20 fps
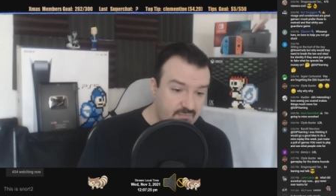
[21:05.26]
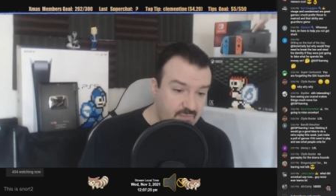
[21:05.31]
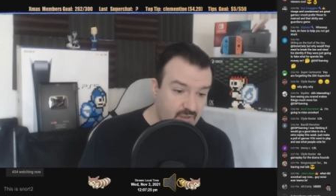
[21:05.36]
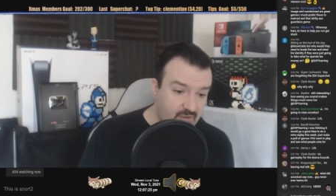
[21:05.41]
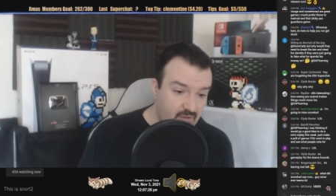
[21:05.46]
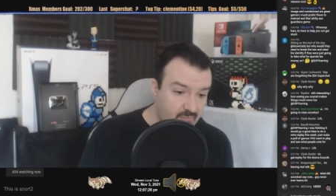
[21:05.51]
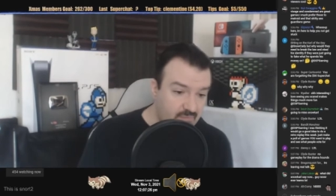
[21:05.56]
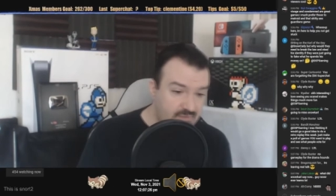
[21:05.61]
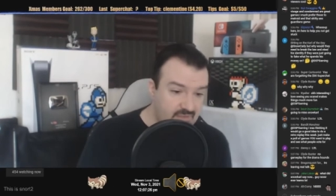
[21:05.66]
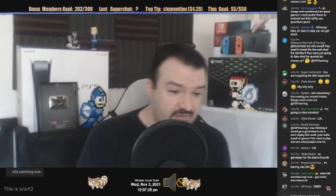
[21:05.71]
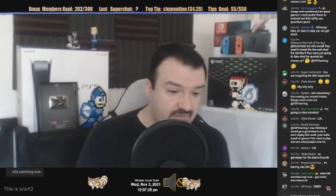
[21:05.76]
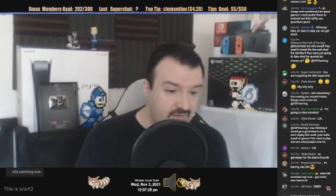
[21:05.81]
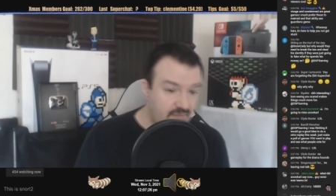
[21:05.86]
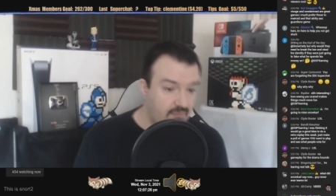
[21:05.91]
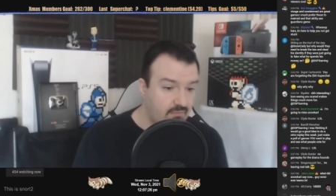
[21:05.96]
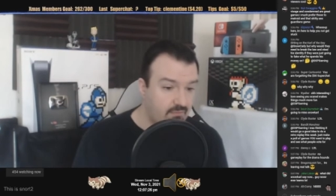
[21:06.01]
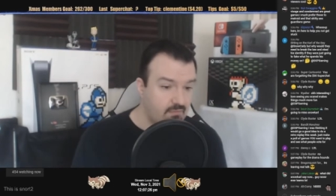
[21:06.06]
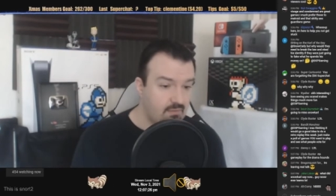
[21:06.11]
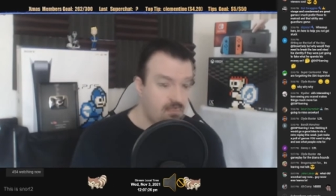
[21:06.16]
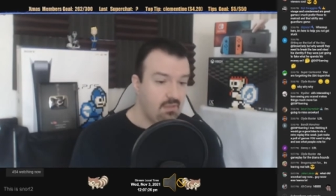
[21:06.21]
by all means,
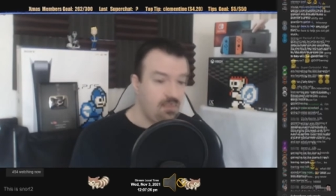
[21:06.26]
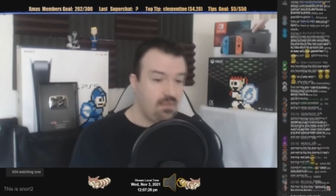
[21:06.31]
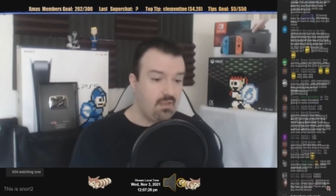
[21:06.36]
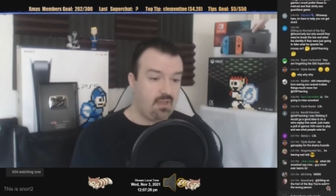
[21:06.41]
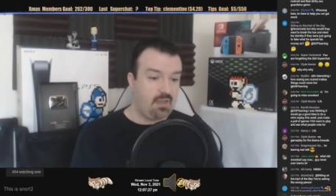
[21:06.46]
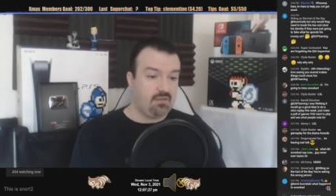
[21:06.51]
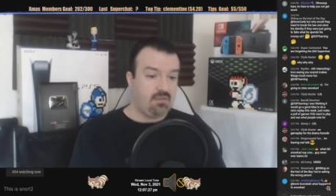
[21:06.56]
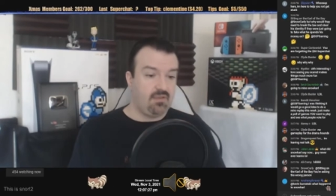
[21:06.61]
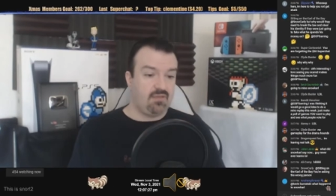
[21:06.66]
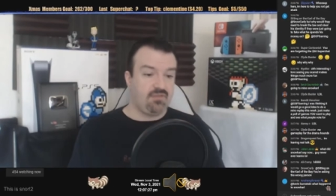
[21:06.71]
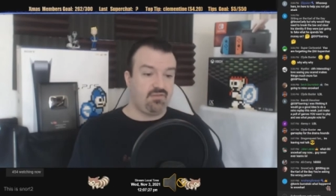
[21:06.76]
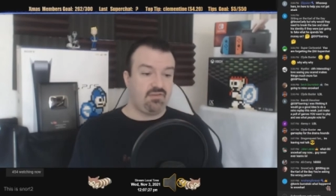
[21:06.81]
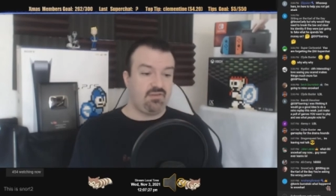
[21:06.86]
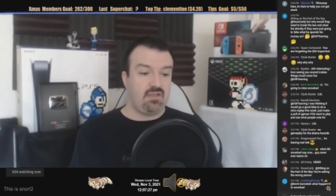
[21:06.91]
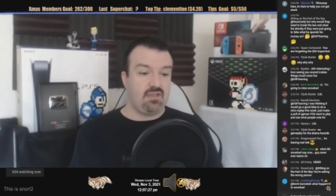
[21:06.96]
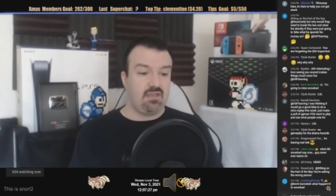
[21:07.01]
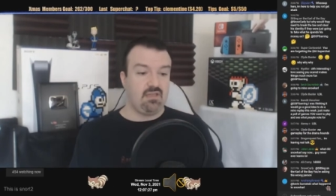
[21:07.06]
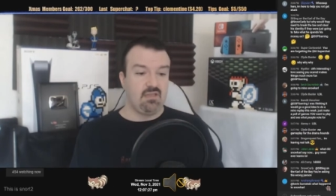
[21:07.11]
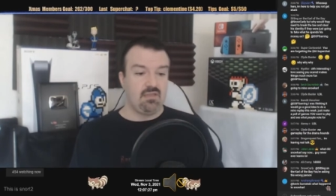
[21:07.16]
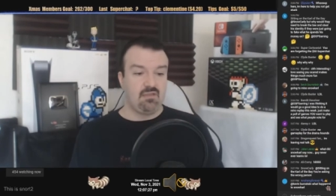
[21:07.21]
do. And let's
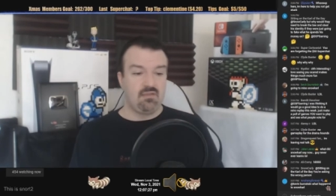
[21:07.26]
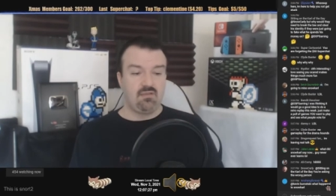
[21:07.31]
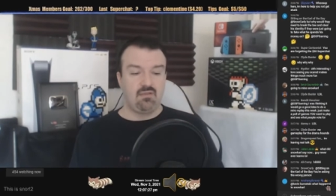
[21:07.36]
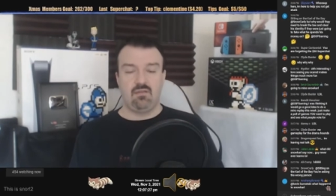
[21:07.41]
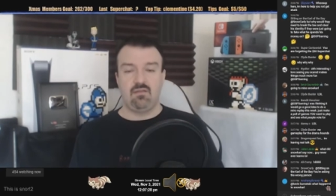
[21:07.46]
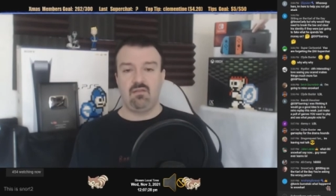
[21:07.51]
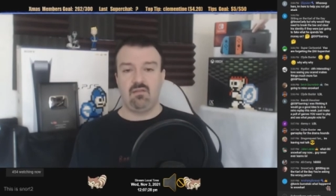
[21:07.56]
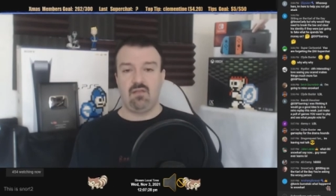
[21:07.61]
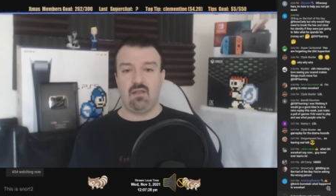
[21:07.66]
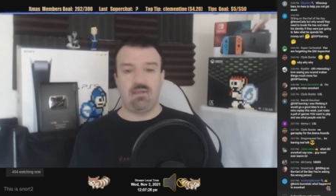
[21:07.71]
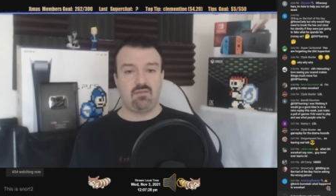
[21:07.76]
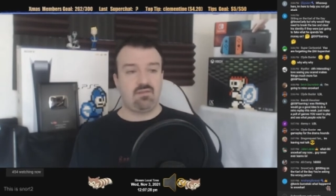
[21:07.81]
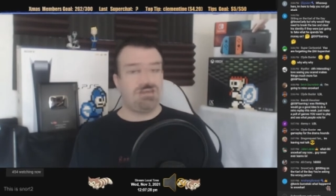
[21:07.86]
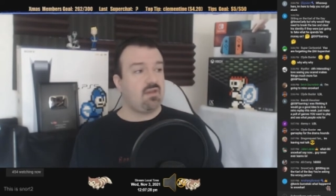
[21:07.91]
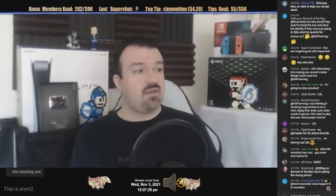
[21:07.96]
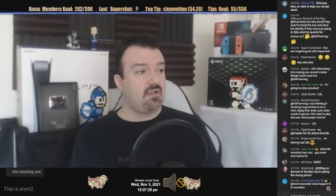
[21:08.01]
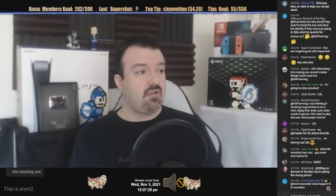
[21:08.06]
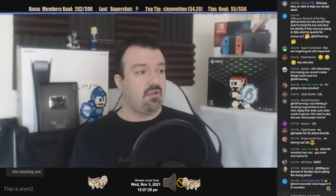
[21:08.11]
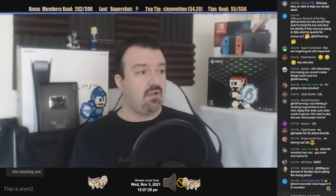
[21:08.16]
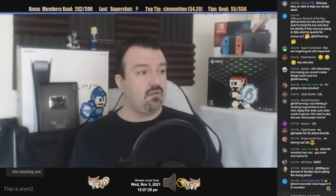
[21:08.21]
see how
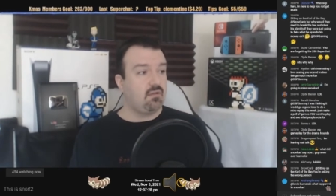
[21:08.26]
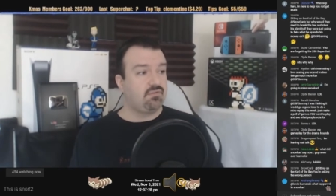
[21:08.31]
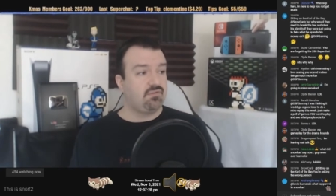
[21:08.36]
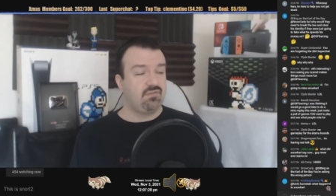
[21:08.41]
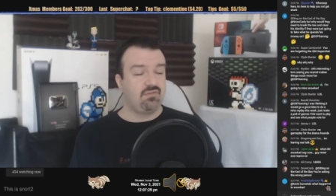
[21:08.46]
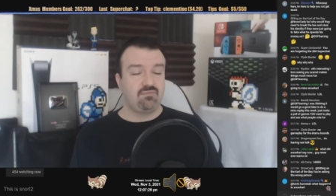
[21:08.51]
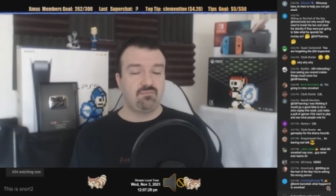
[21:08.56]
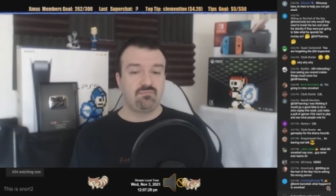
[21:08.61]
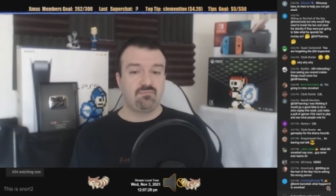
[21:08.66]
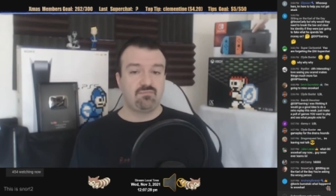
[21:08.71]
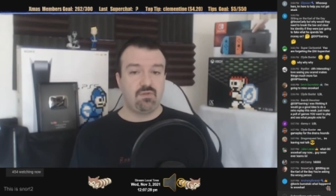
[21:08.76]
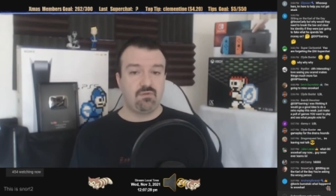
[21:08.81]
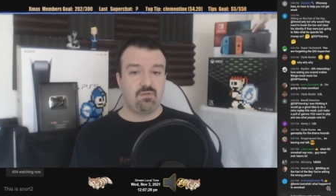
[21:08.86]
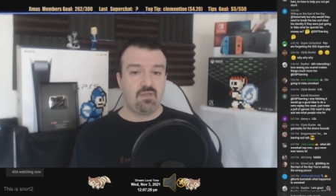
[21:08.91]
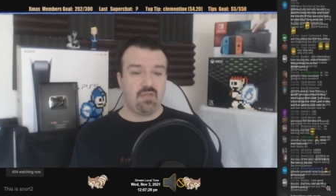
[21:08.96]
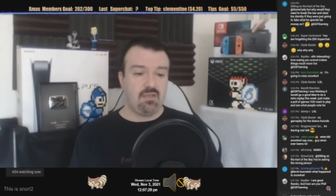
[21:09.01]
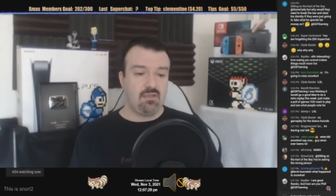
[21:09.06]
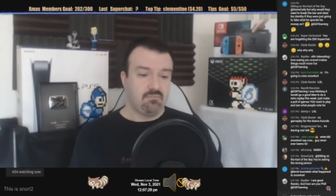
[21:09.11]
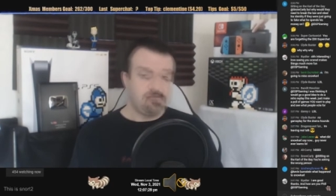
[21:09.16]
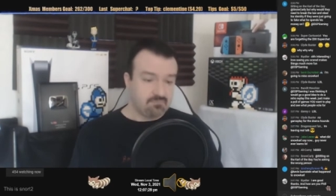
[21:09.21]
today goes.
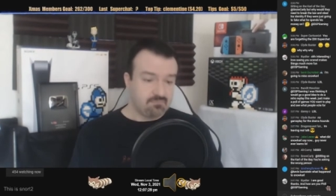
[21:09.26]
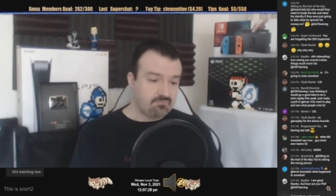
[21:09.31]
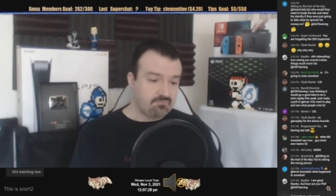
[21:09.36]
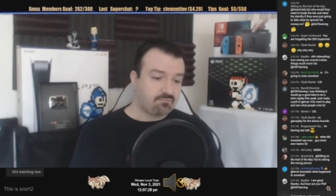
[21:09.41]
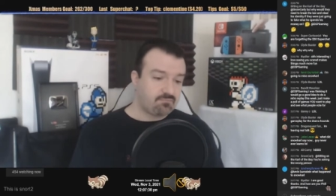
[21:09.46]
Okay?